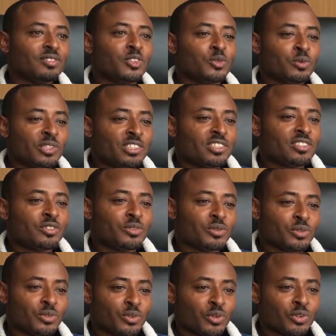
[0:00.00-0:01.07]
wished
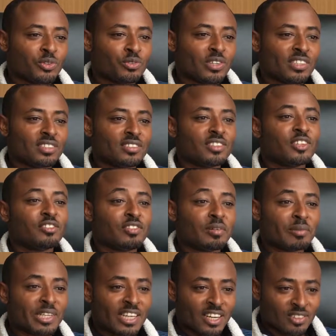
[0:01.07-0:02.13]
to construct
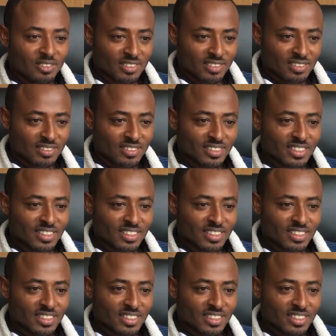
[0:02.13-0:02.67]
single-family houses.